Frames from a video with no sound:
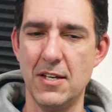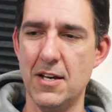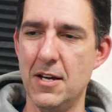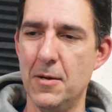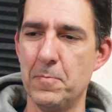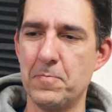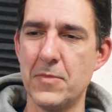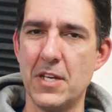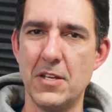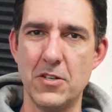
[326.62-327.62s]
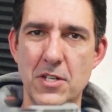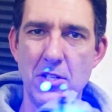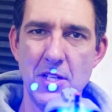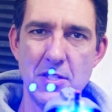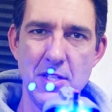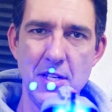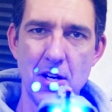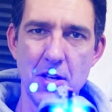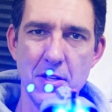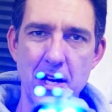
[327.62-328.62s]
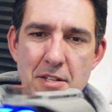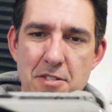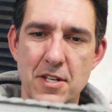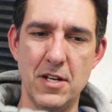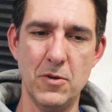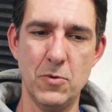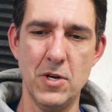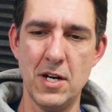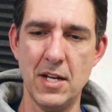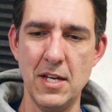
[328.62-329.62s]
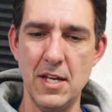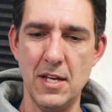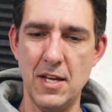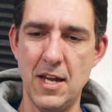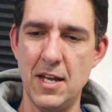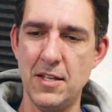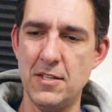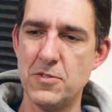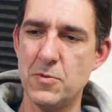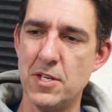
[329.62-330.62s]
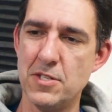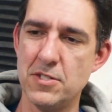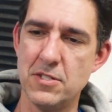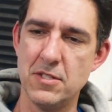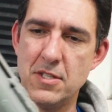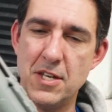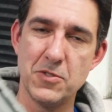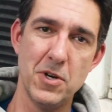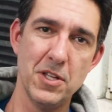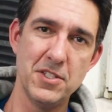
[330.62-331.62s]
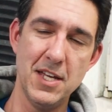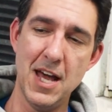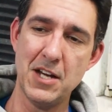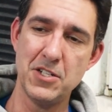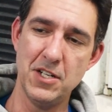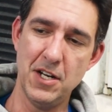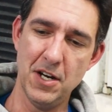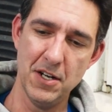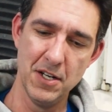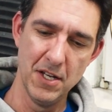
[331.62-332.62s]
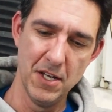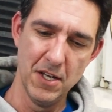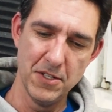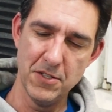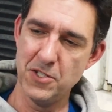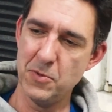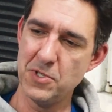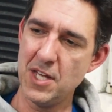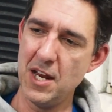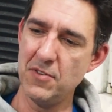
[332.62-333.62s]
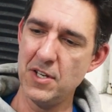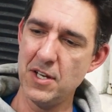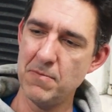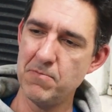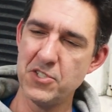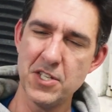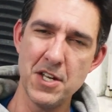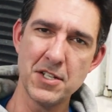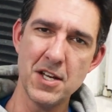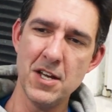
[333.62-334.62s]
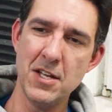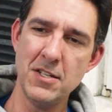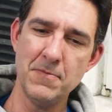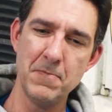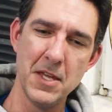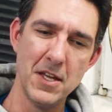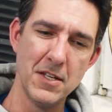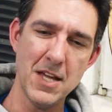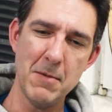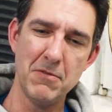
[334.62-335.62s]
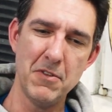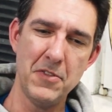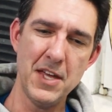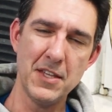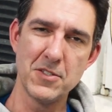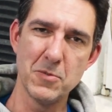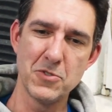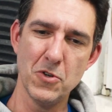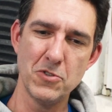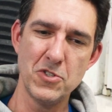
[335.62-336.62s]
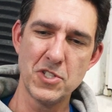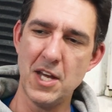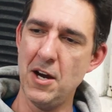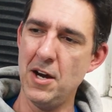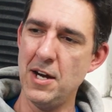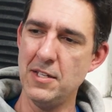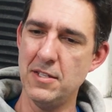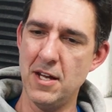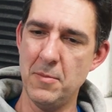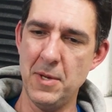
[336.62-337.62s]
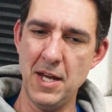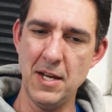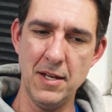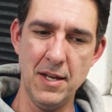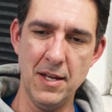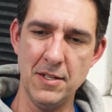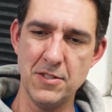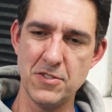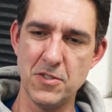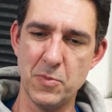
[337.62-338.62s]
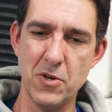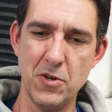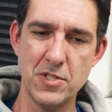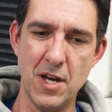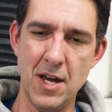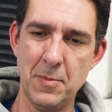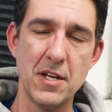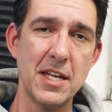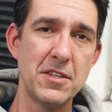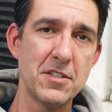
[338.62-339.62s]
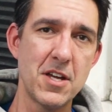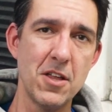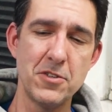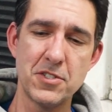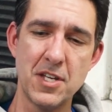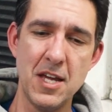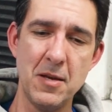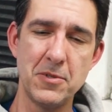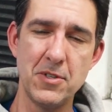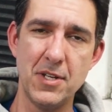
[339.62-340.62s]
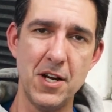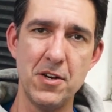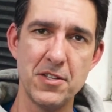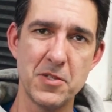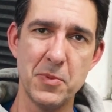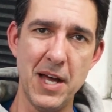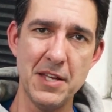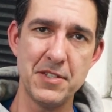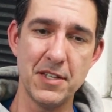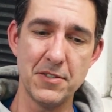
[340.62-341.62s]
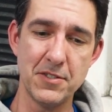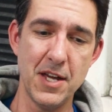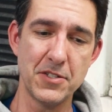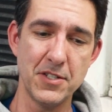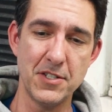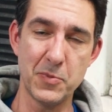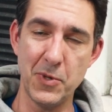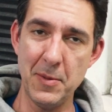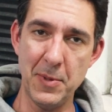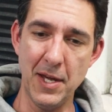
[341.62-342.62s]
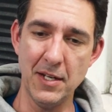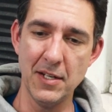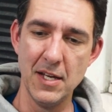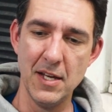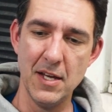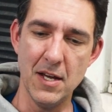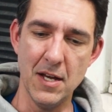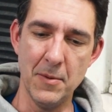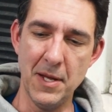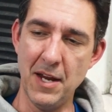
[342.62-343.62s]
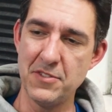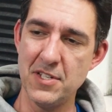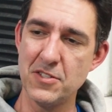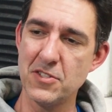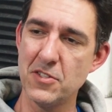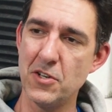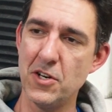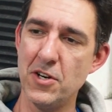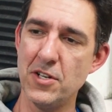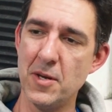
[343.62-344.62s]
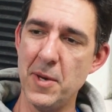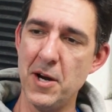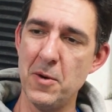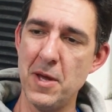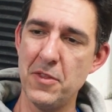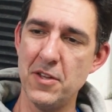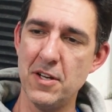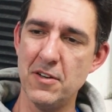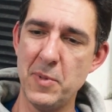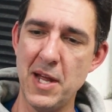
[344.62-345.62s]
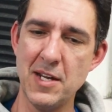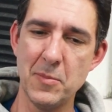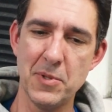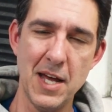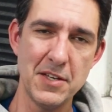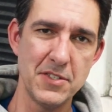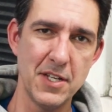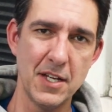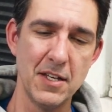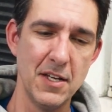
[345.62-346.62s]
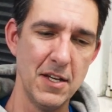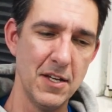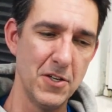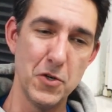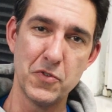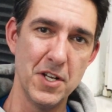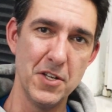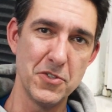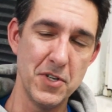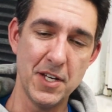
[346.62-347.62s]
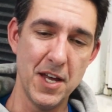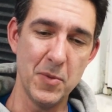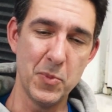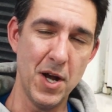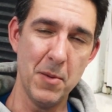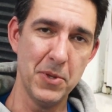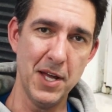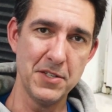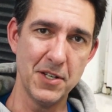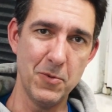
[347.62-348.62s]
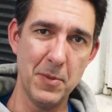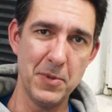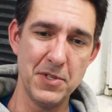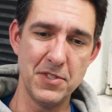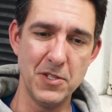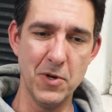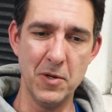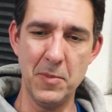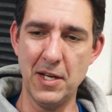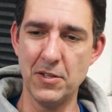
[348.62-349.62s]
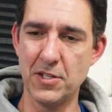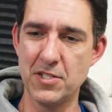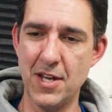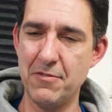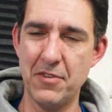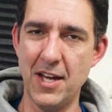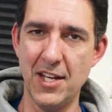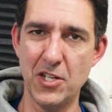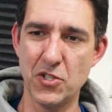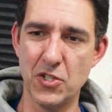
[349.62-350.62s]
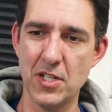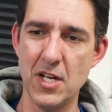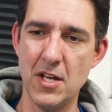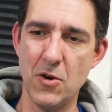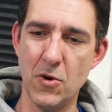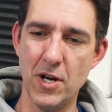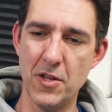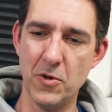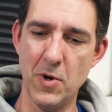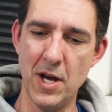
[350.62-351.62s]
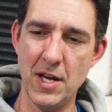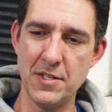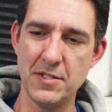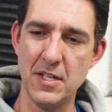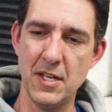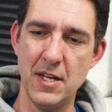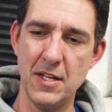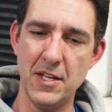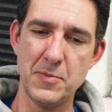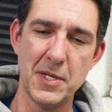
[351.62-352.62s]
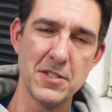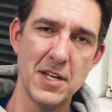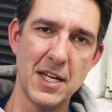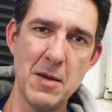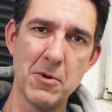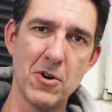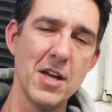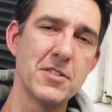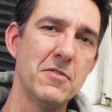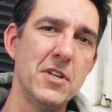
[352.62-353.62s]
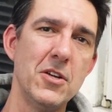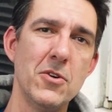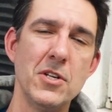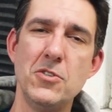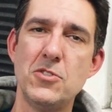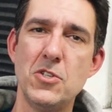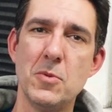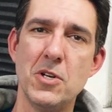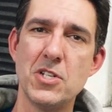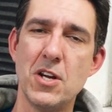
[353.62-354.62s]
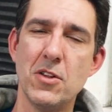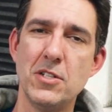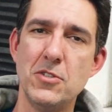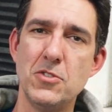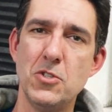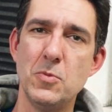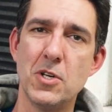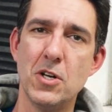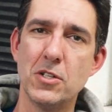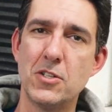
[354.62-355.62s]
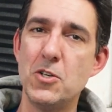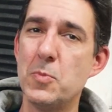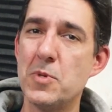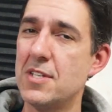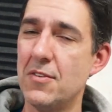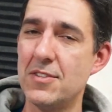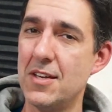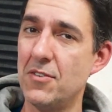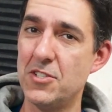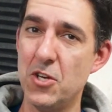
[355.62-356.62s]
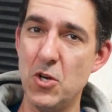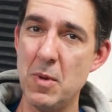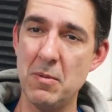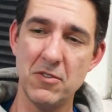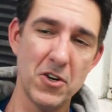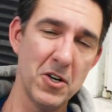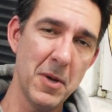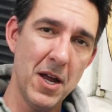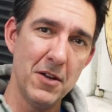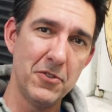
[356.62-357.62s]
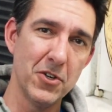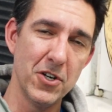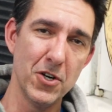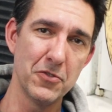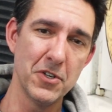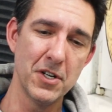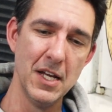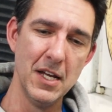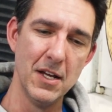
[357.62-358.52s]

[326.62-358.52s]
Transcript: Um, so you can see, all the lights uh, work, and this was, as well as the action here. So this was kind of a stun gun type of a thing that some soldiers carried that I made, and this is the prototype. Now to get this color scheme to adhere to this plastic, this is actually spray paint, um, and I've since learned a better method of painting plastic Nerf guns or any kind of prop plastic weapons that you want to make look sci-fi-ish or, or otherwise. And that's because I came across a video on YouTube or a channel on YouTube called Coop772. Maybe you've heard about it if you're a Nerfer.